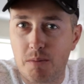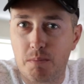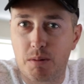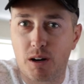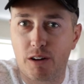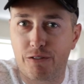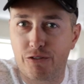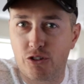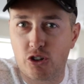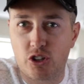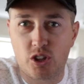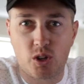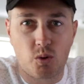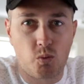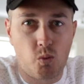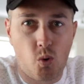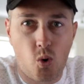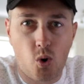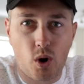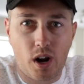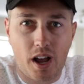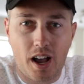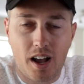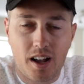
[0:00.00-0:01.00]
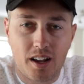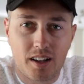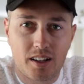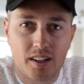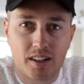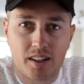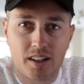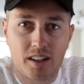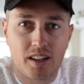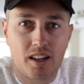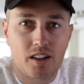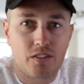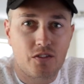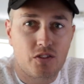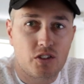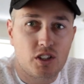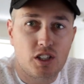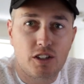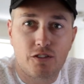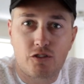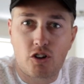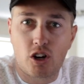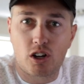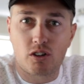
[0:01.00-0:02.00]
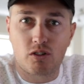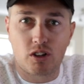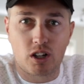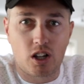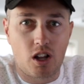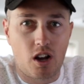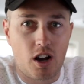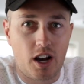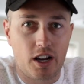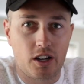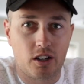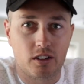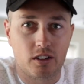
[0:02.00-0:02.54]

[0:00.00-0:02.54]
But if you're in the water, you've got to rely